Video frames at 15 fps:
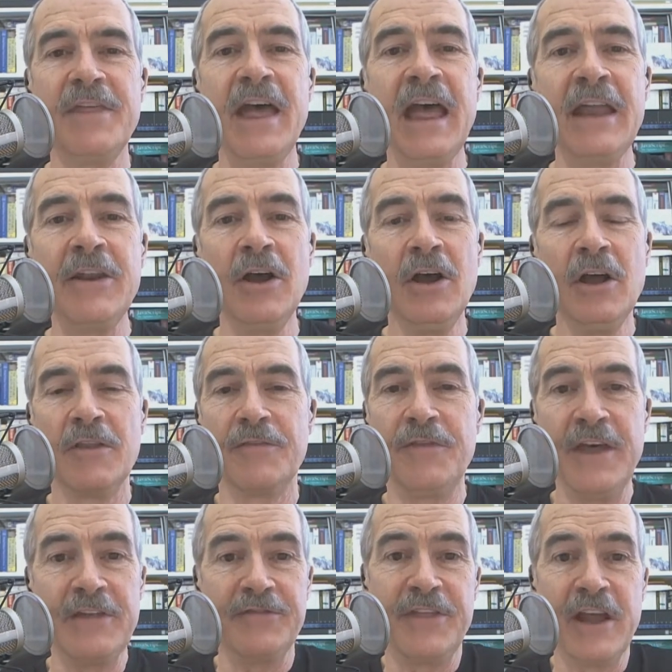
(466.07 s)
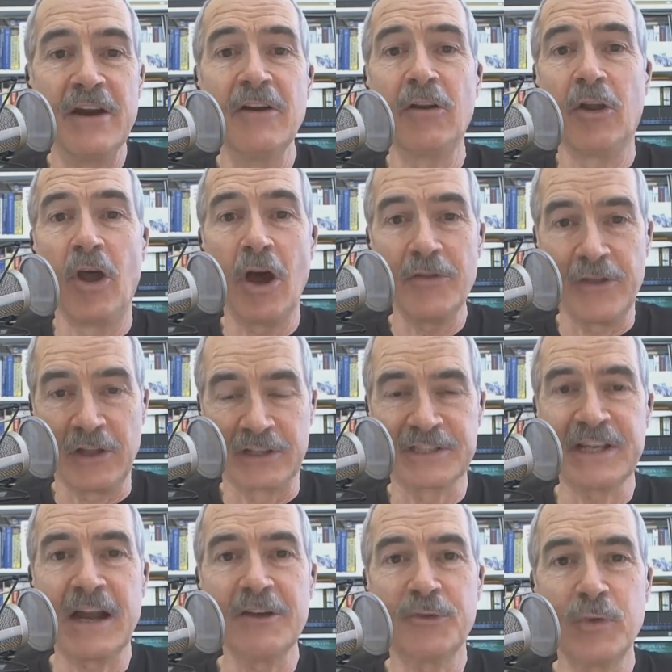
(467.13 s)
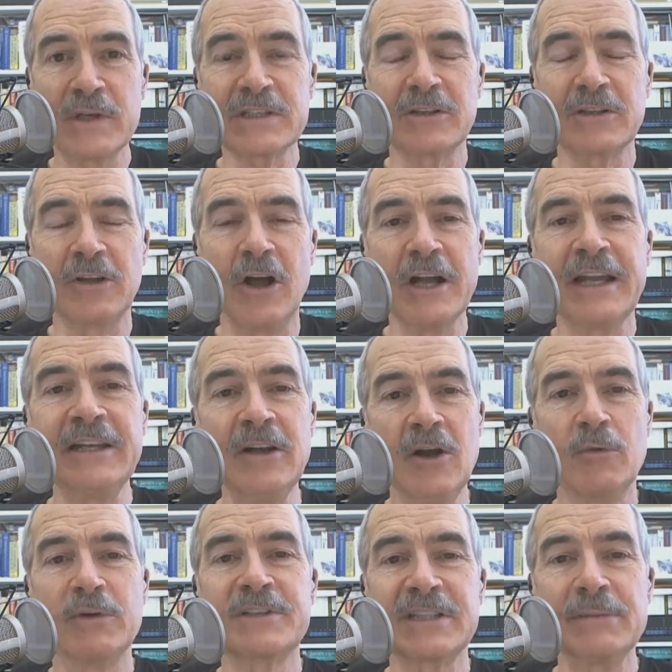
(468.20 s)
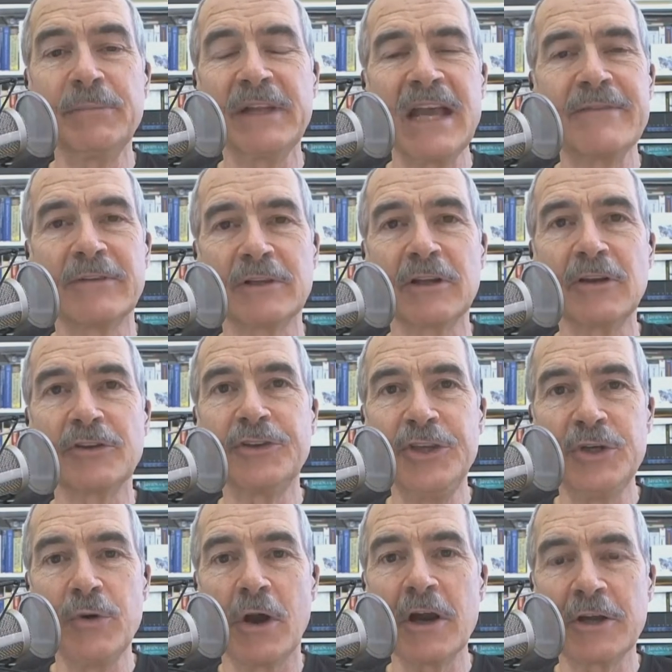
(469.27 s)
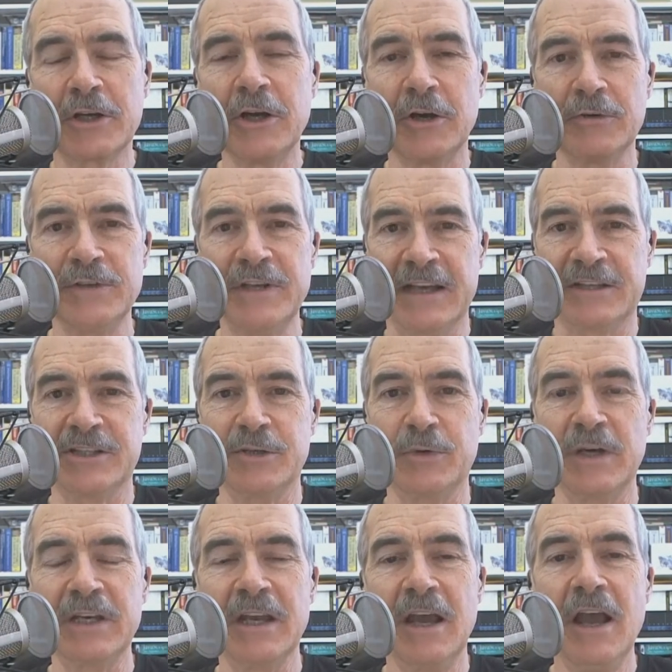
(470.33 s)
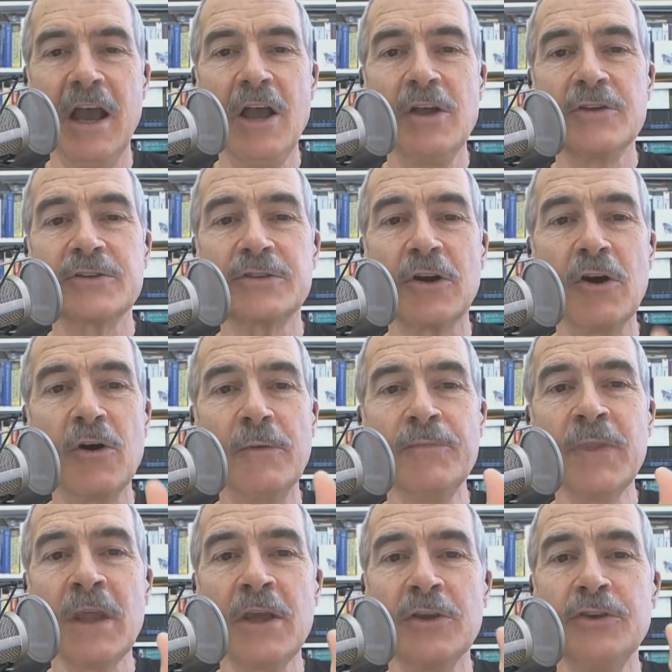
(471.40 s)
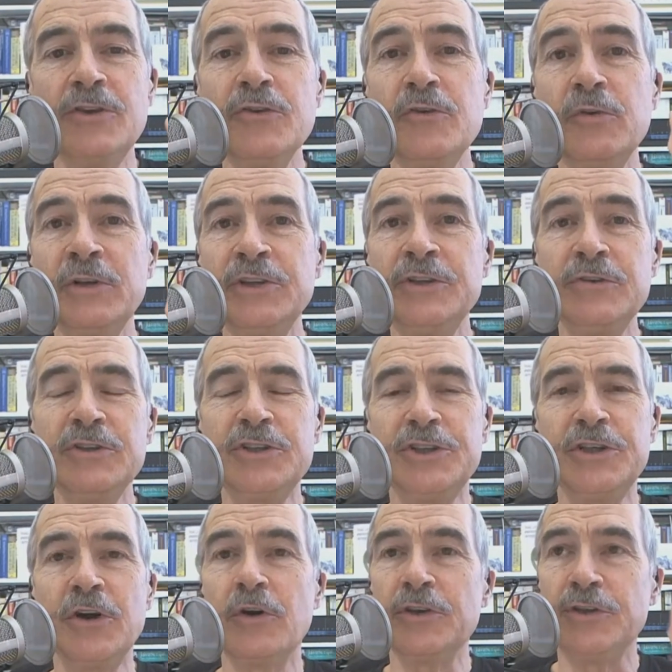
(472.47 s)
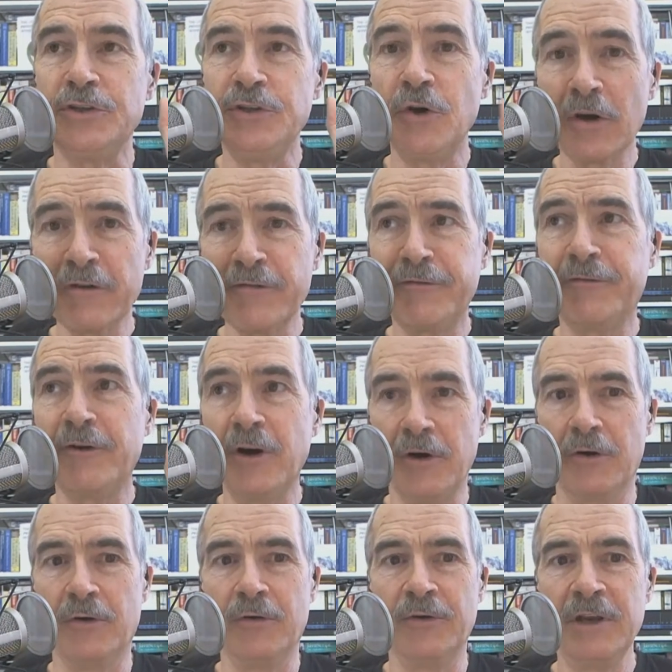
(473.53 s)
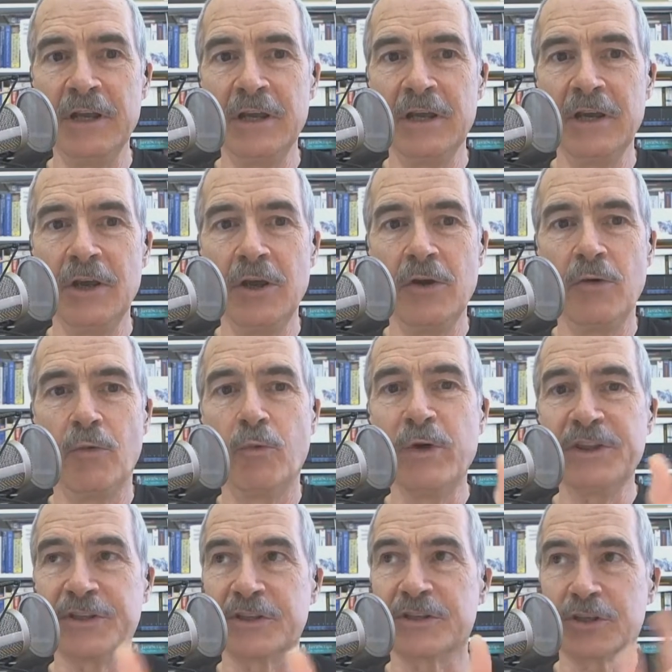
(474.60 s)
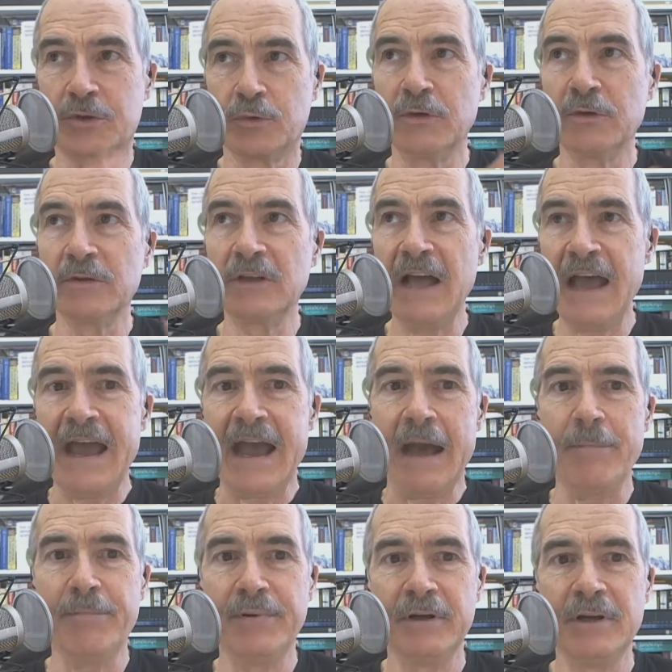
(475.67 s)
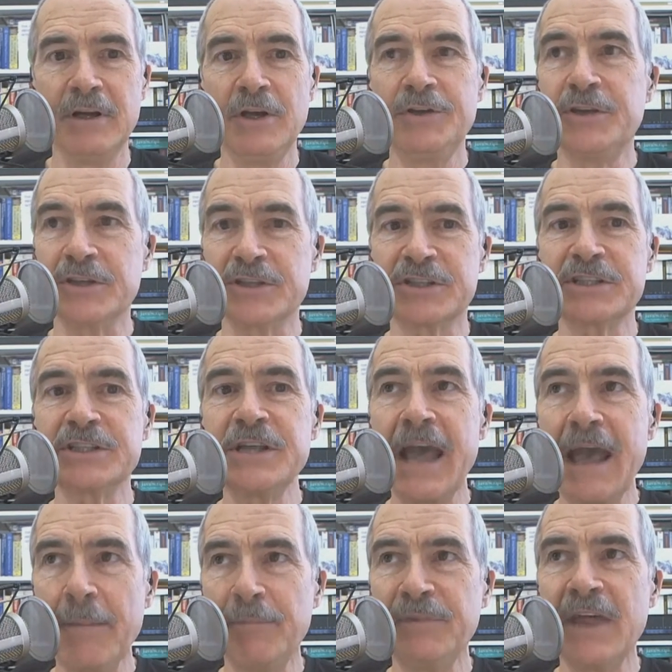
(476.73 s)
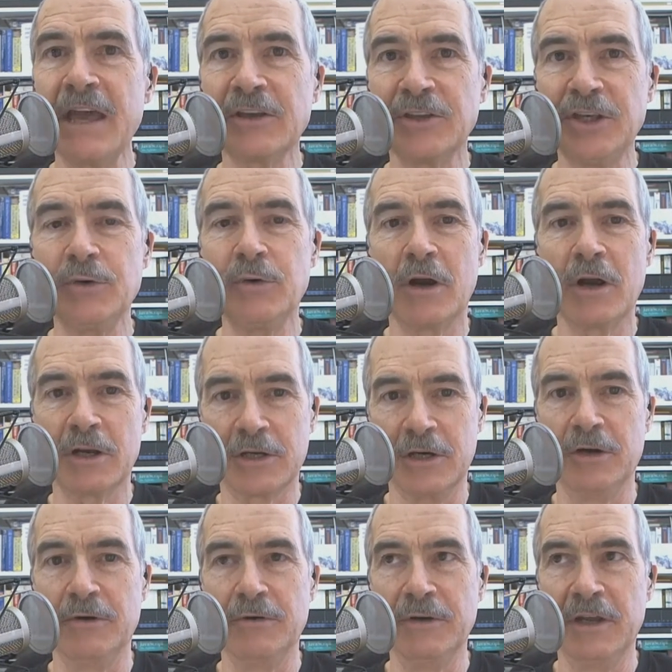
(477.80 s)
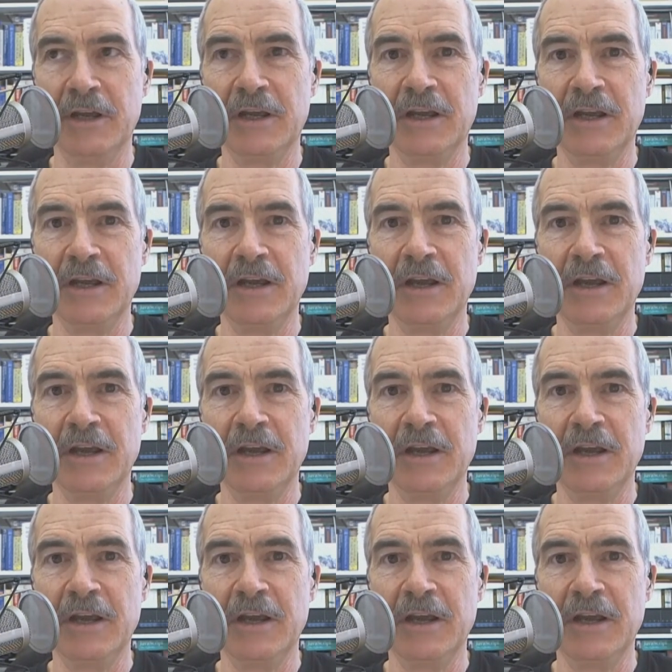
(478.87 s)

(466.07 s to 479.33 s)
then the Southwest login would simply have a little QR code next to it. So you would use your phone with the SQRL app to snap that QR code.